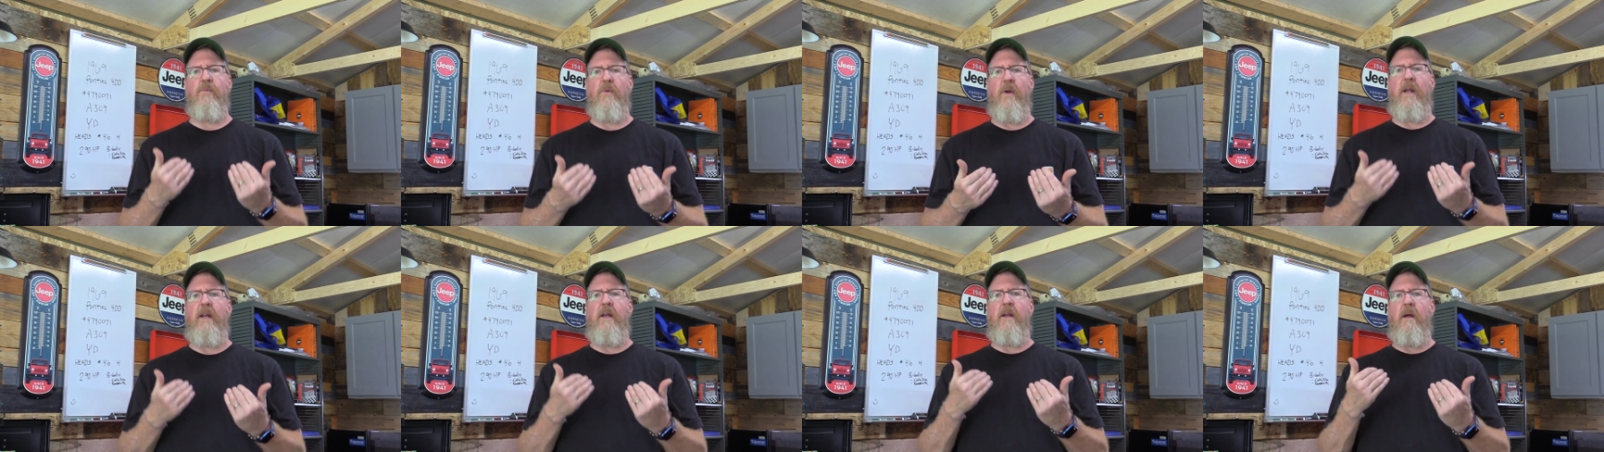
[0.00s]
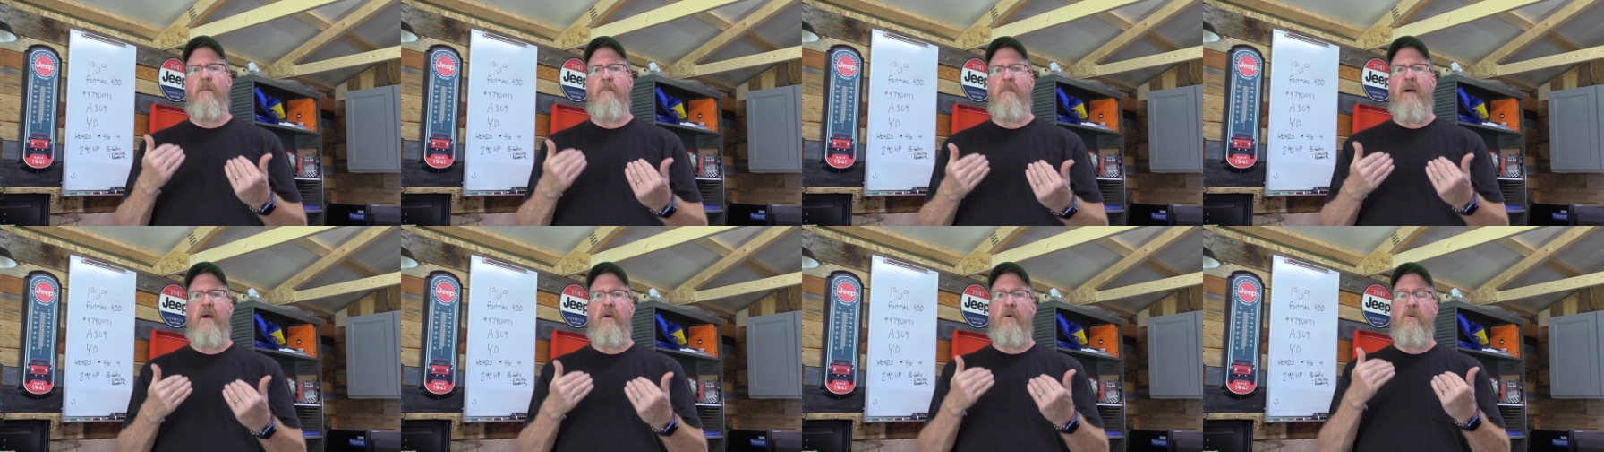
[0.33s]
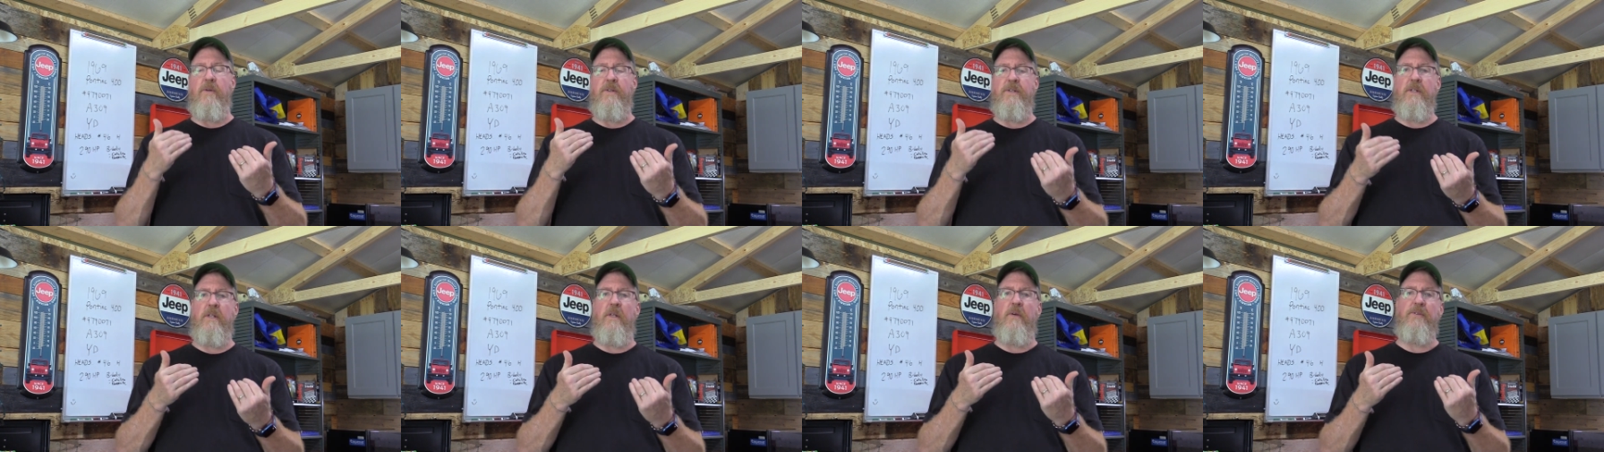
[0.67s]
right amount or
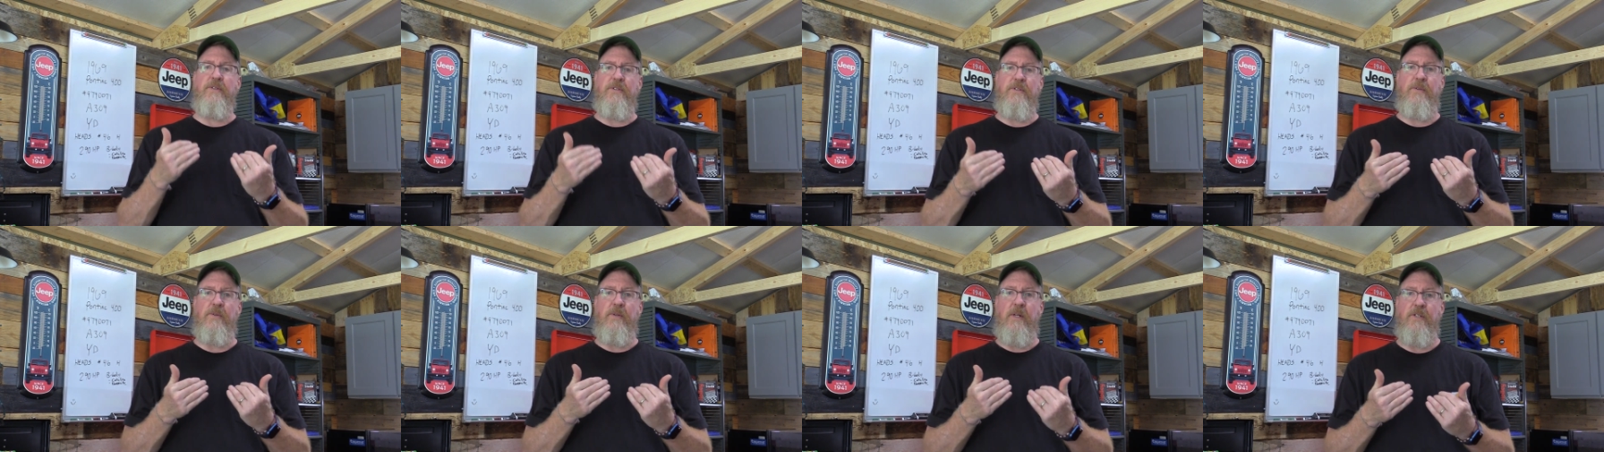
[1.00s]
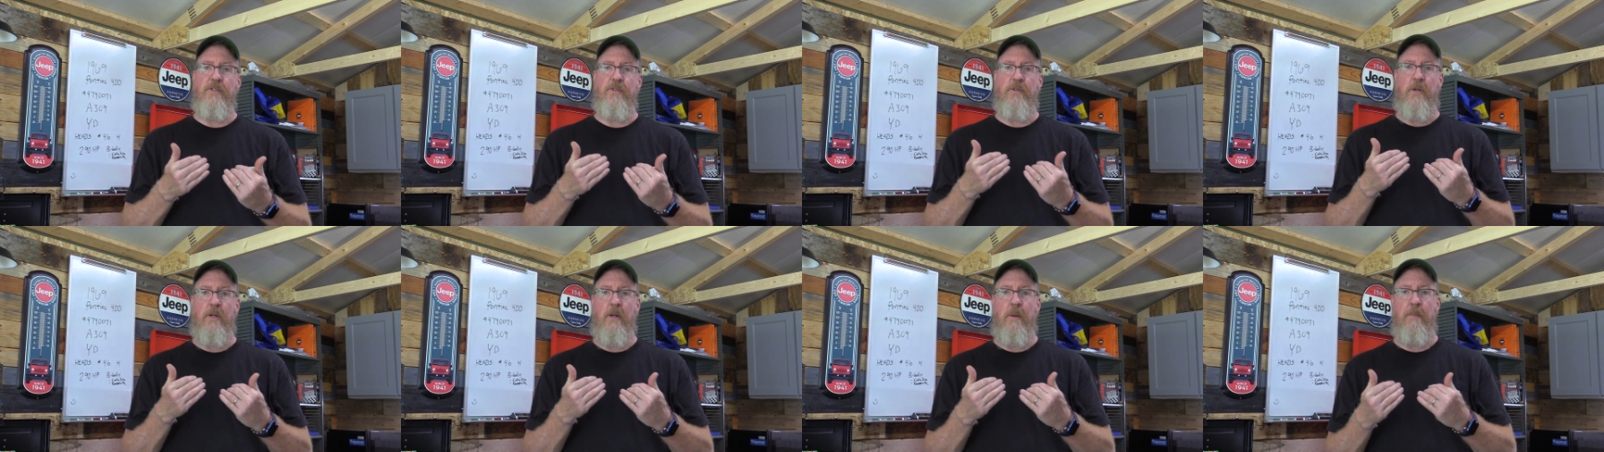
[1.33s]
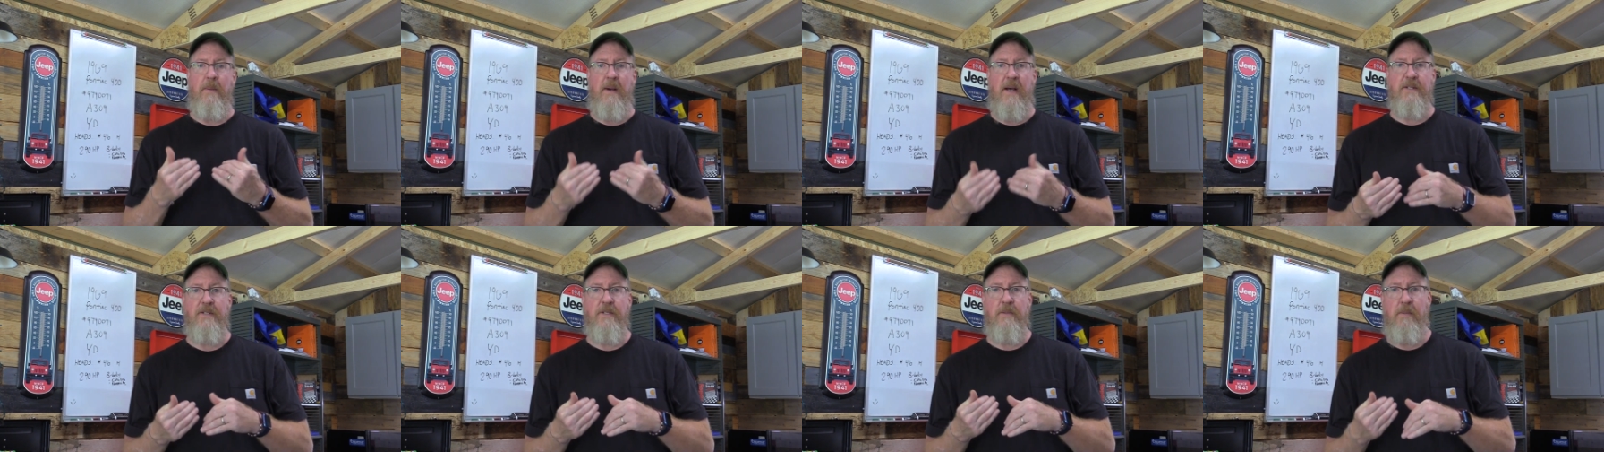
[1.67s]
as close to it as you can
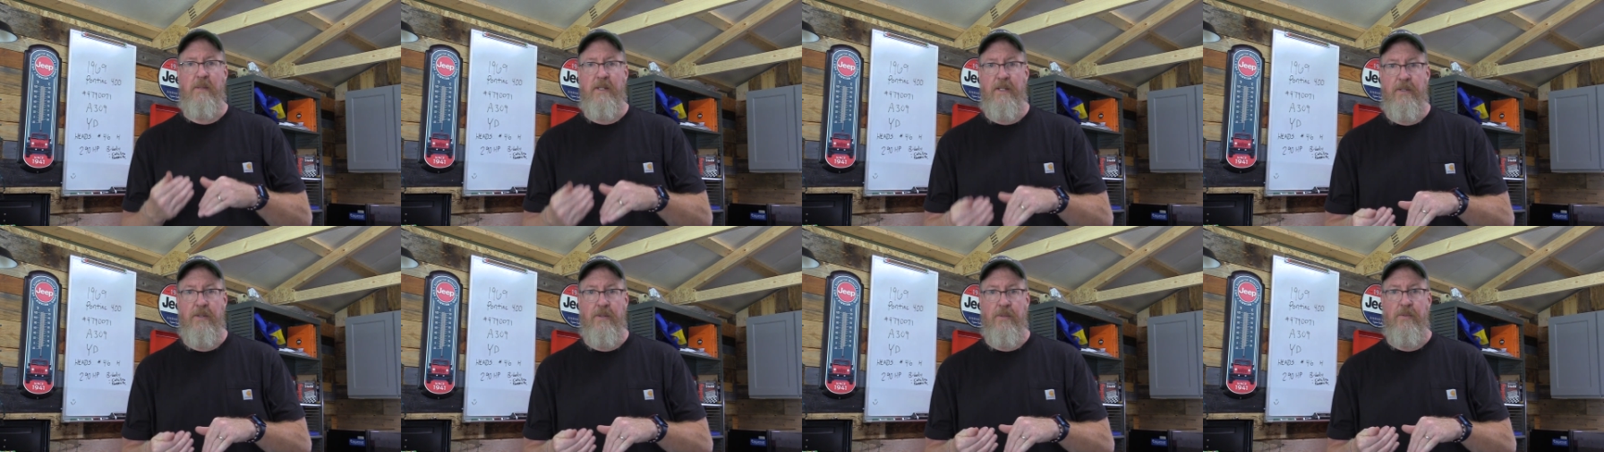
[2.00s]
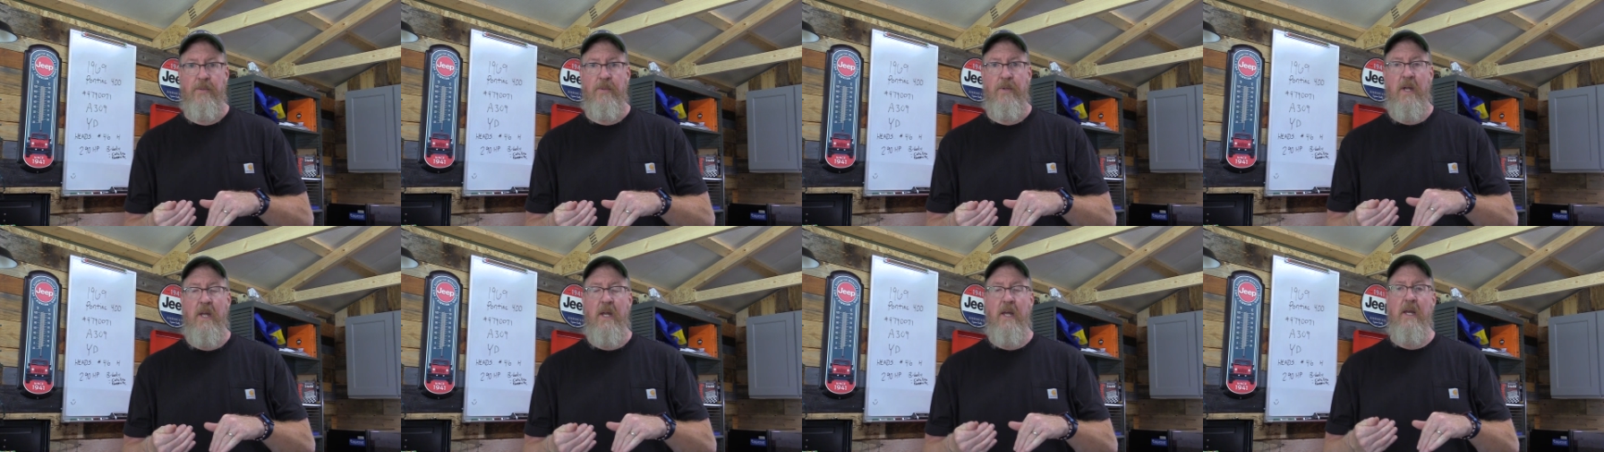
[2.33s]
possibly do